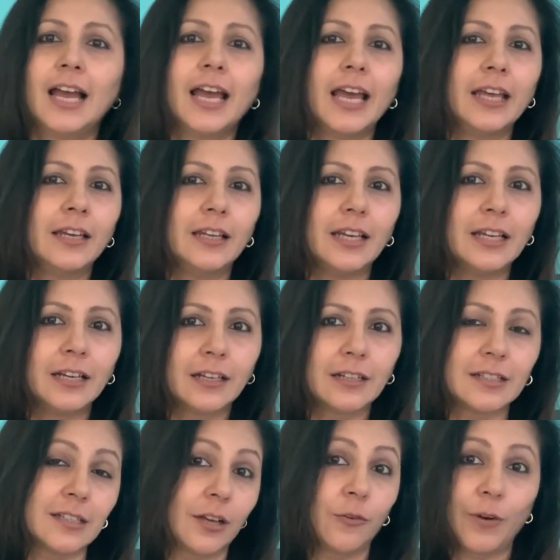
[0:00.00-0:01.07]

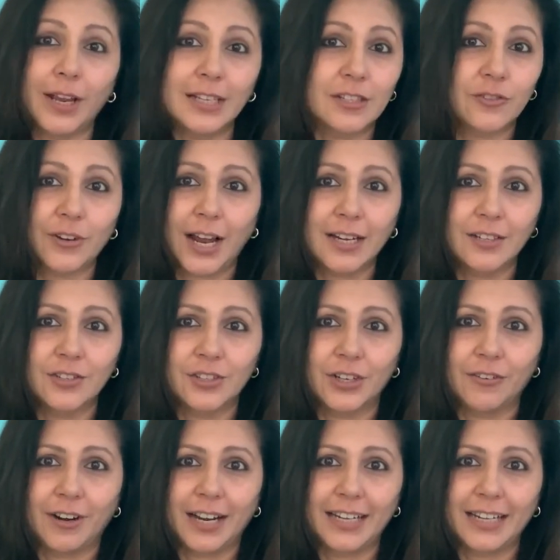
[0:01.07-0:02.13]
is a great strategy
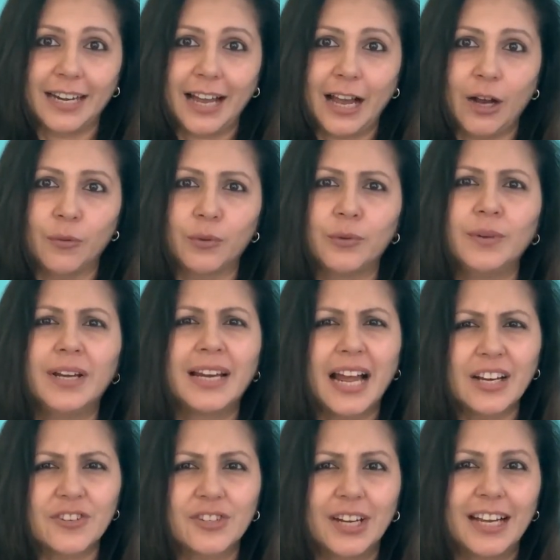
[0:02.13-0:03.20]
right now, you will
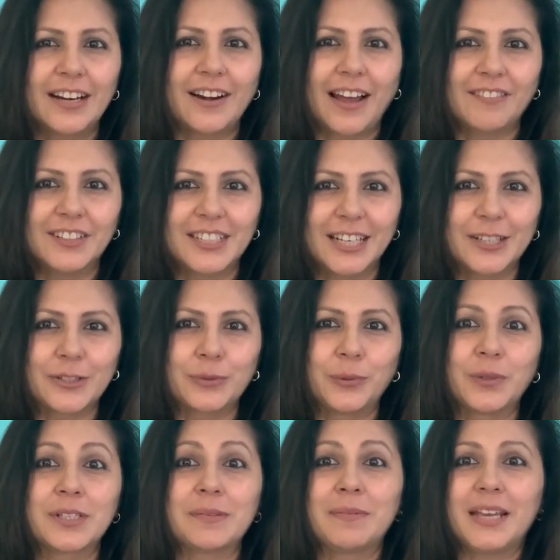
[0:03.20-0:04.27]
naturally gravitate
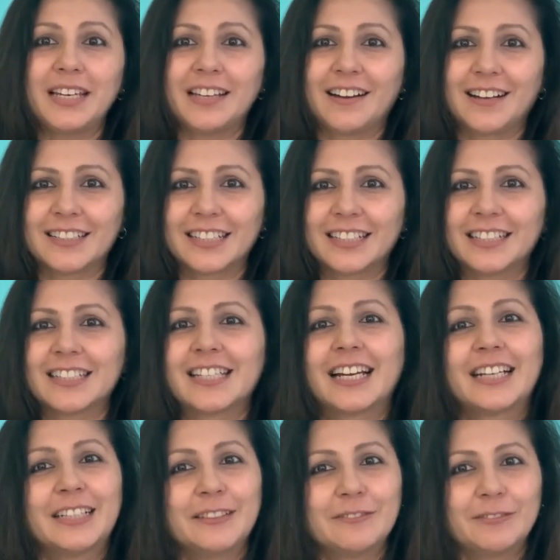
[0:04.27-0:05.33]
towards media articles
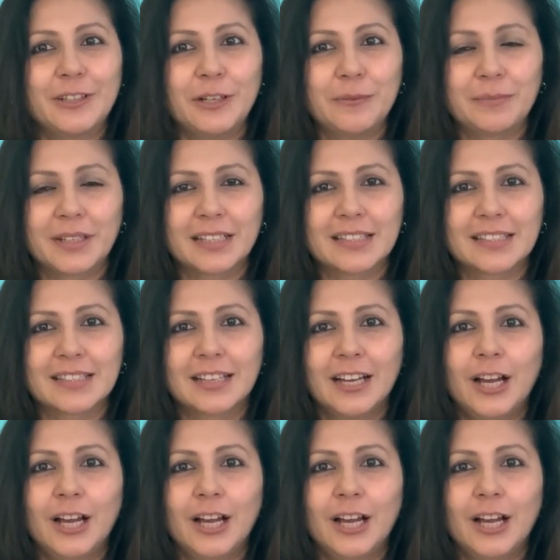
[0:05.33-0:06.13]
that confirm this.